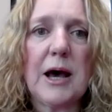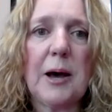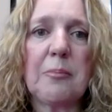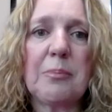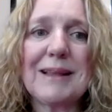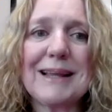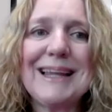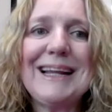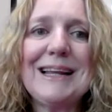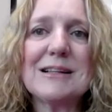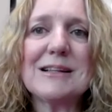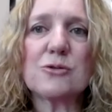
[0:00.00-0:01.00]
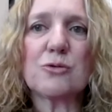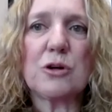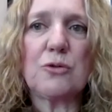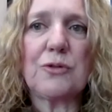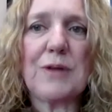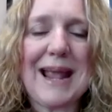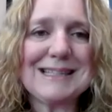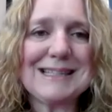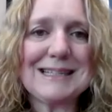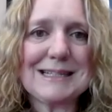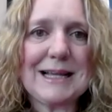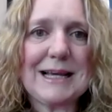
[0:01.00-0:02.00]
But the key to this growth and
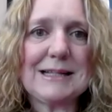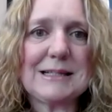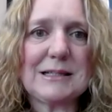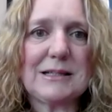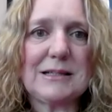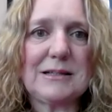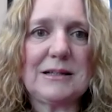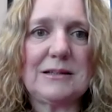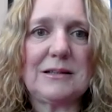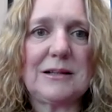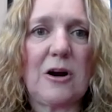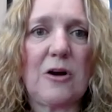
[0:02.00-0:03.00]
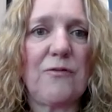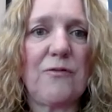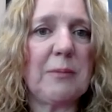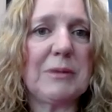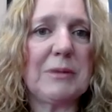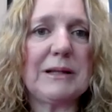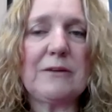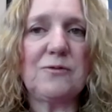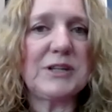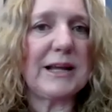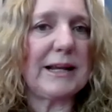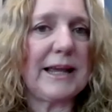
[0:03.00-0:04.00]
success is our family
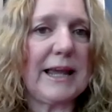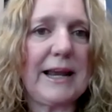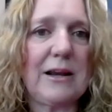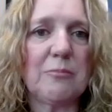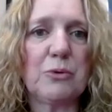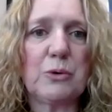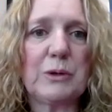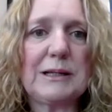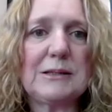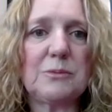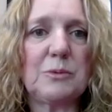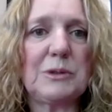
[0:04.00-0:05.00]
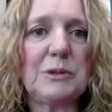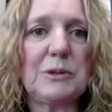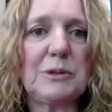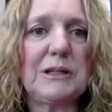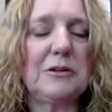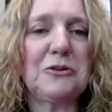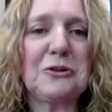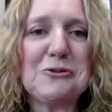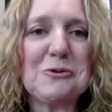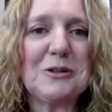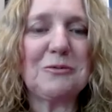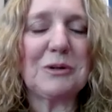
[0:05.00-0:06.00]
of dedicated employees. We couldn't
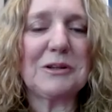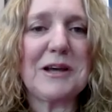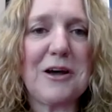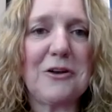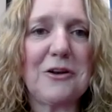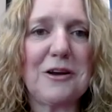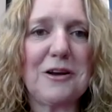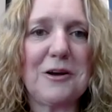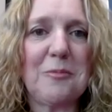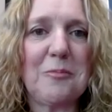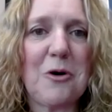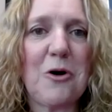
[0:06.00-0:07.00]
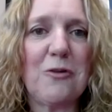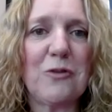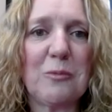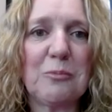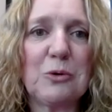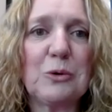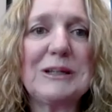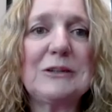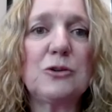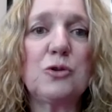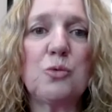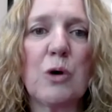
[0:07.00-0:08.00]
do it without all of our
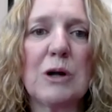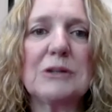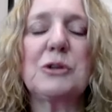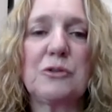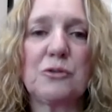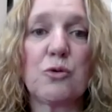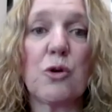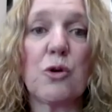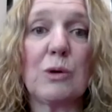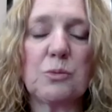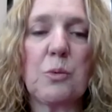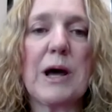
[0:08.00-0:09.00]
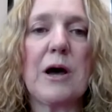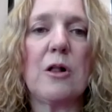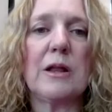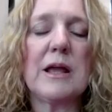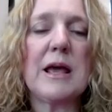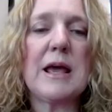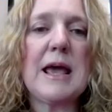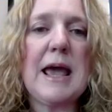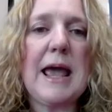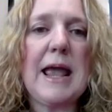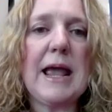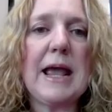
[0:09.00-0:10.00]
employees who want to grow as well
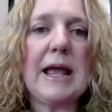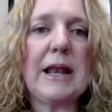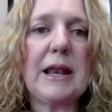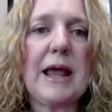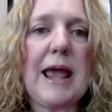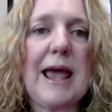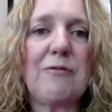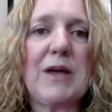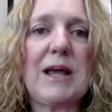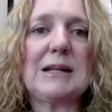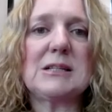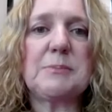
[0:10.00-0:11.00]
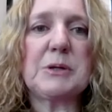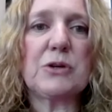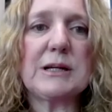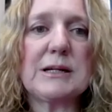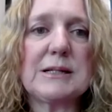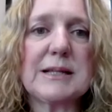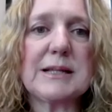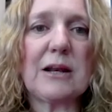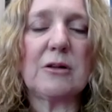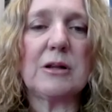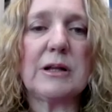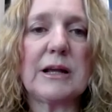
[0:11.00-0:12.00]
and have that experience
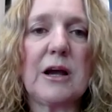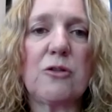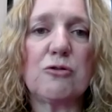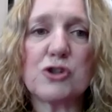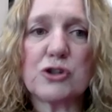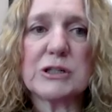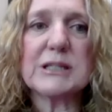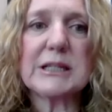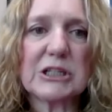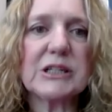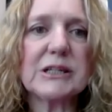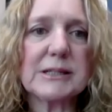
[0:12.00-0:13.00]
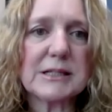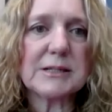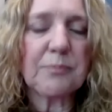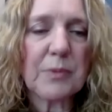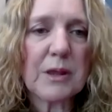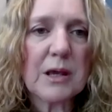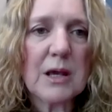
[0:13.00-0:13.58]
handling other jurisdictions.